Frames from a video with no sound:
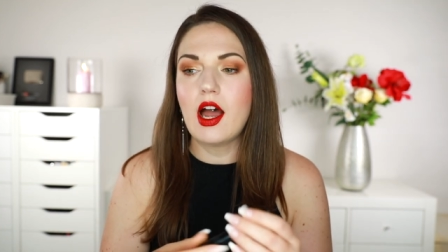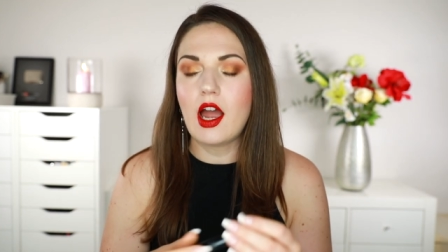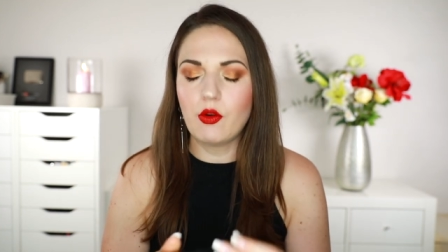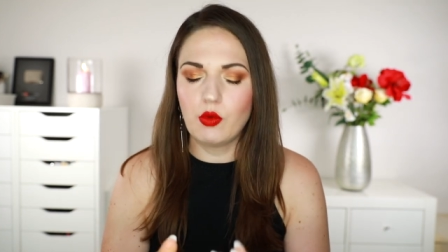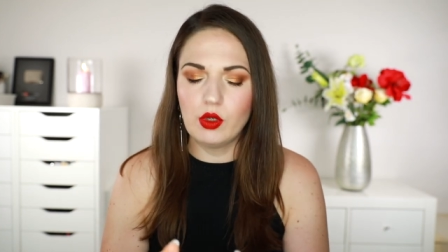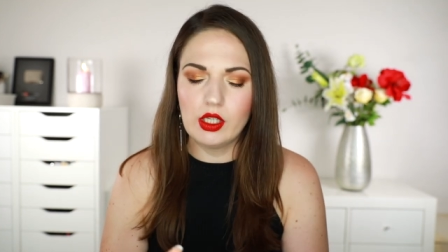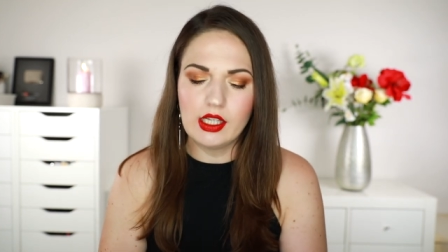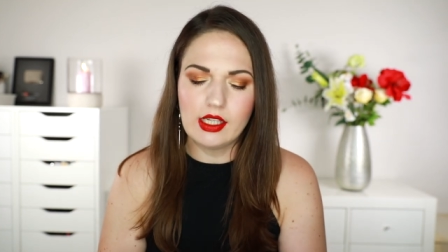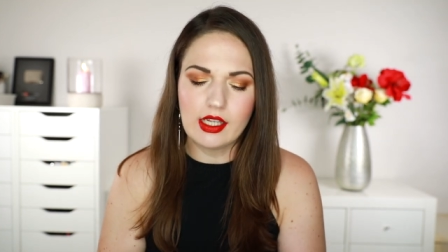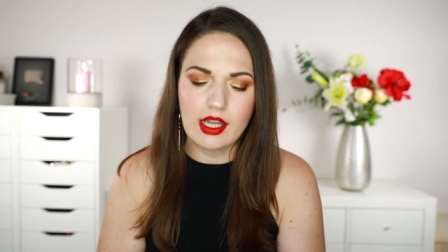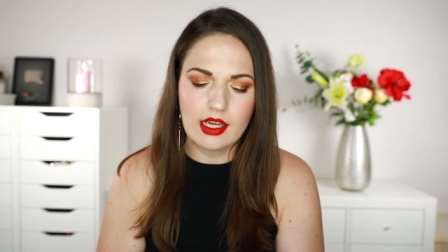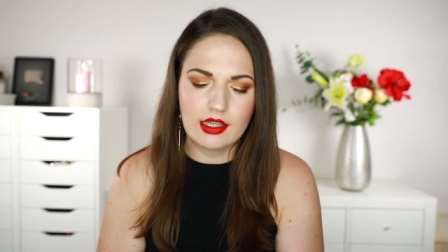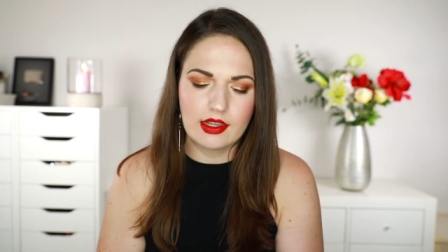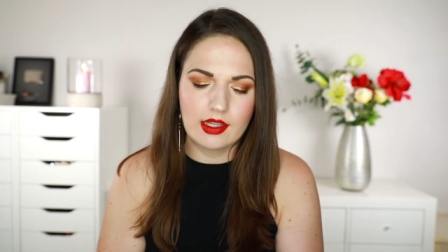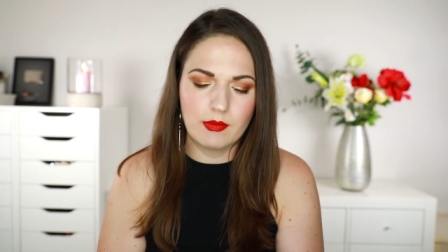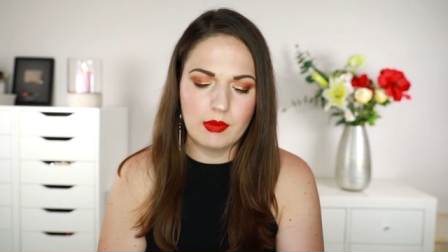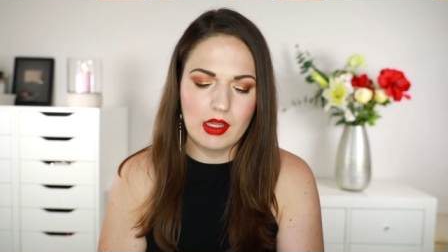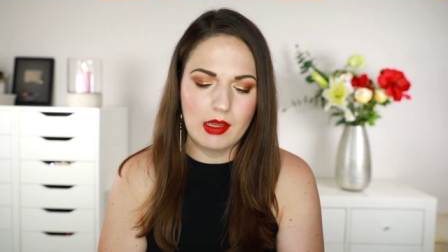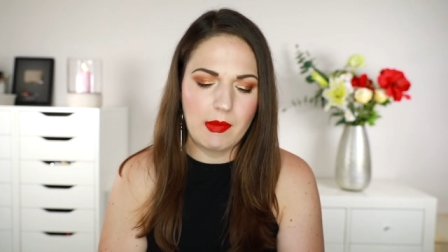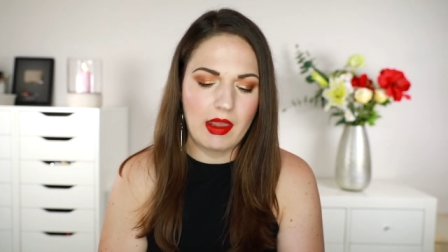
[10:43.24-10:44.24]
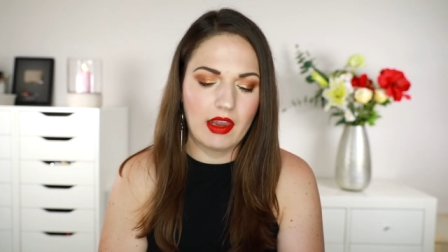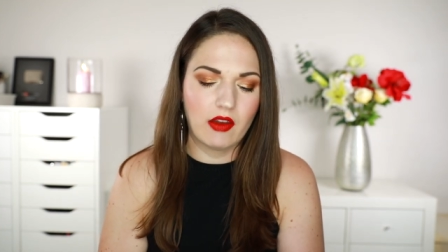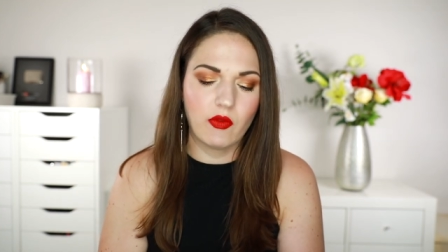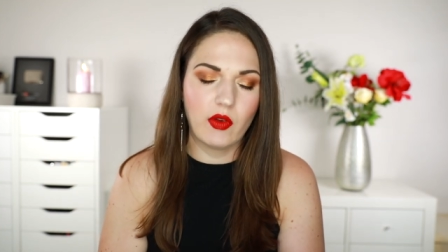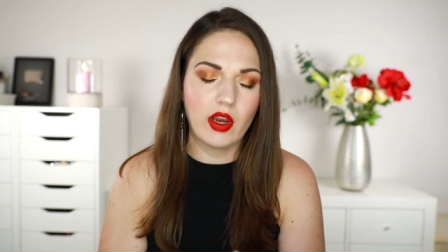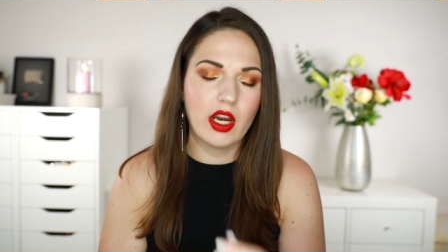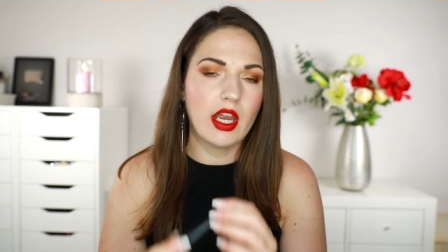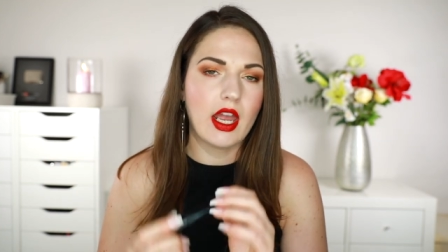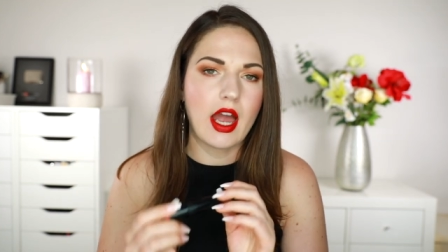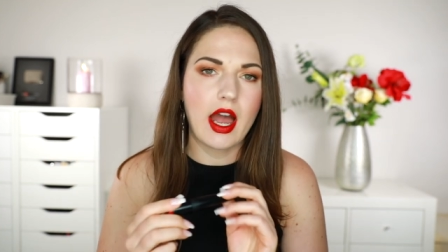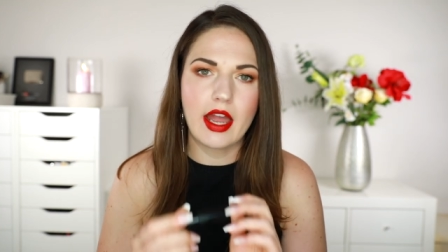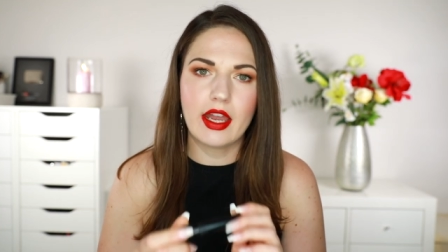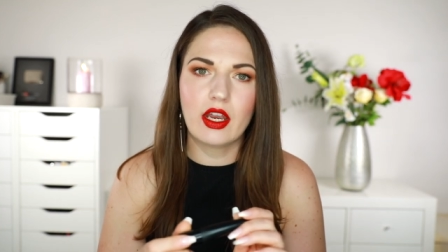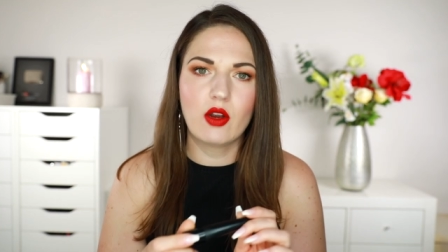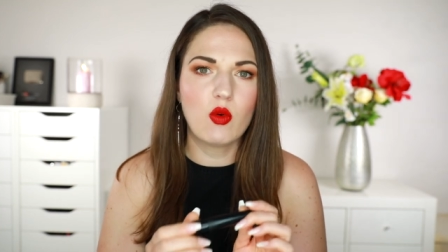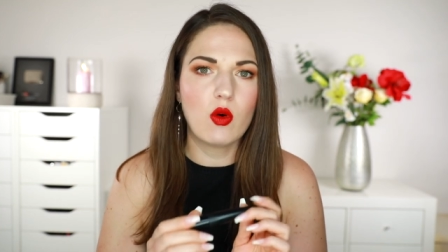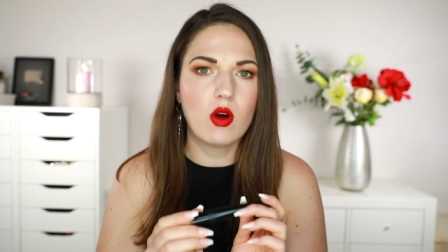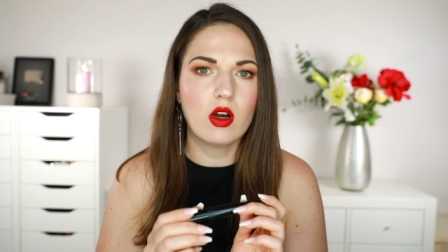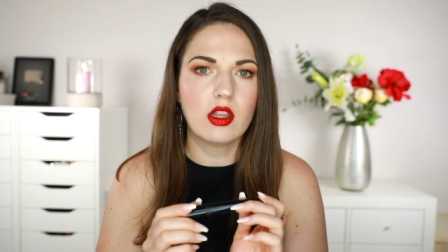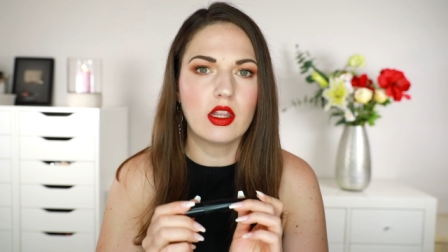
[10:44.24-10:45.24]
I really like them. They make very high
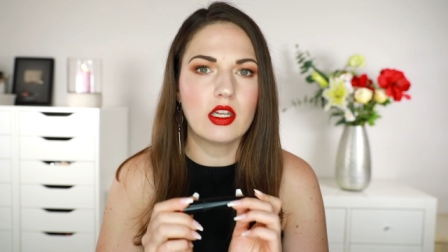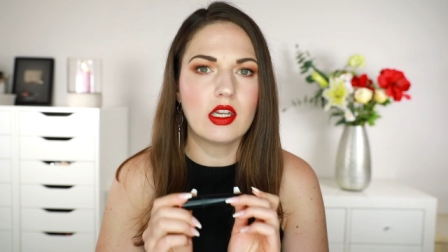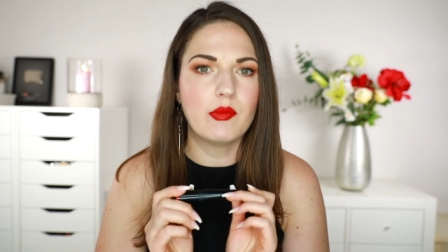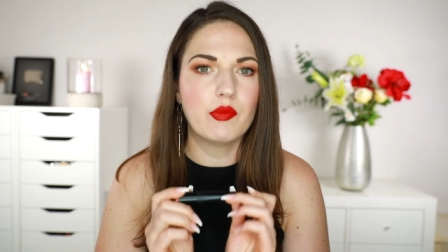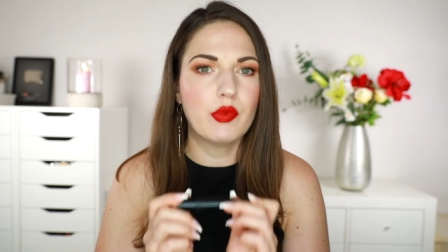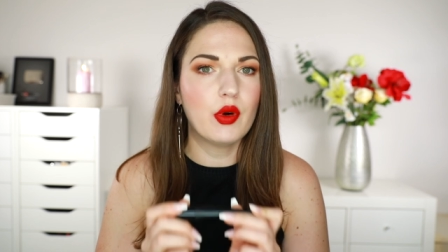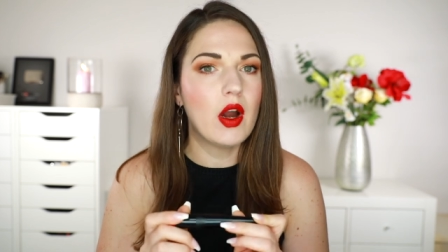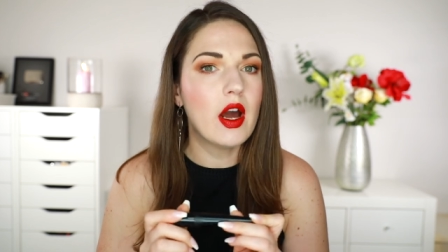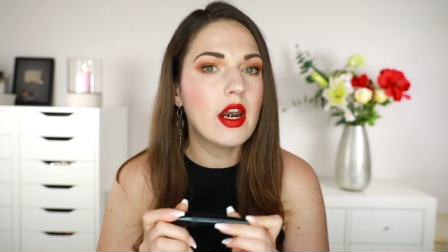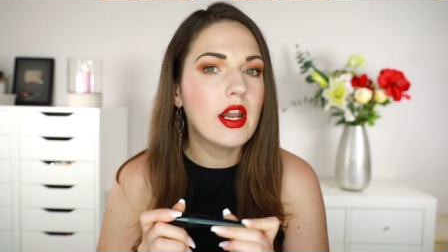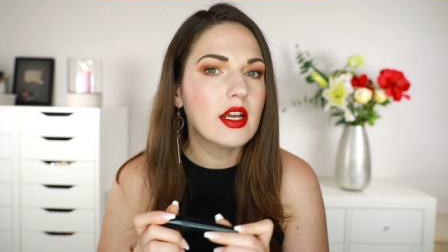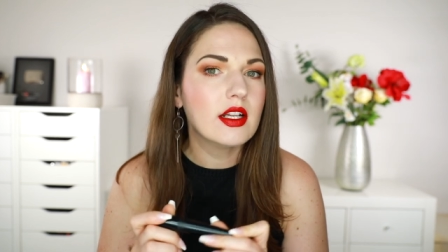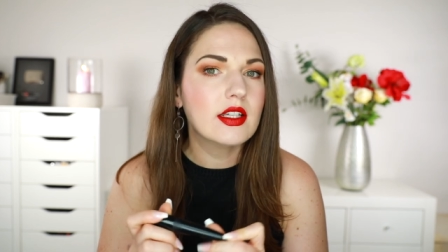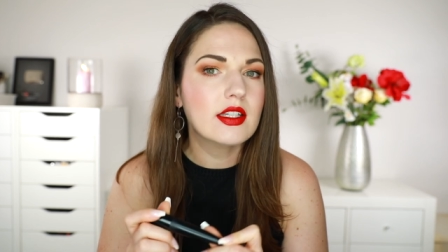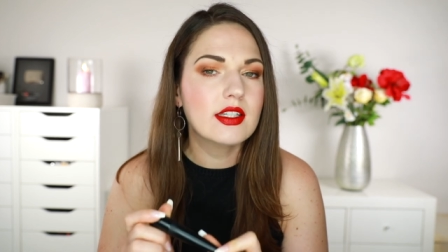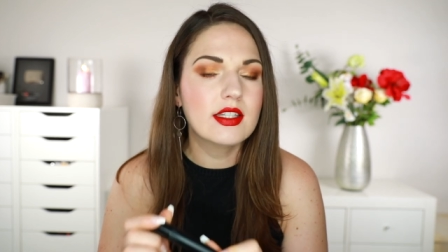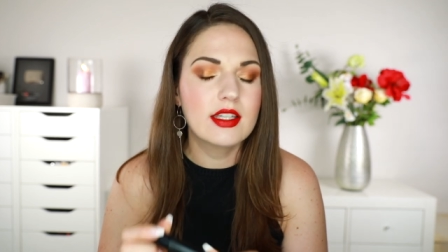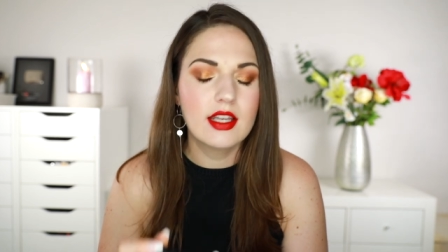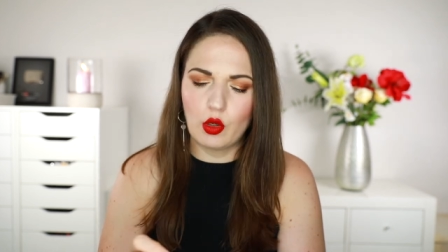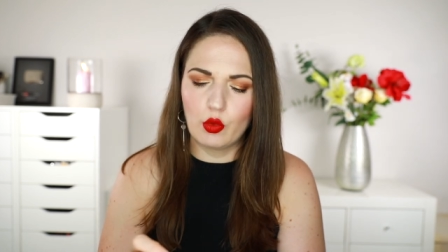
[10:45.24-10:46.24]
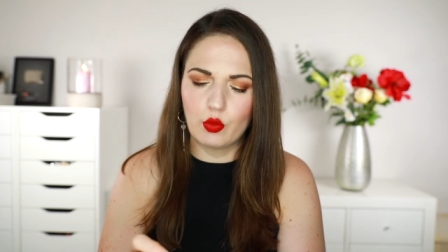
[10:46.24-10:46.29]
quality products.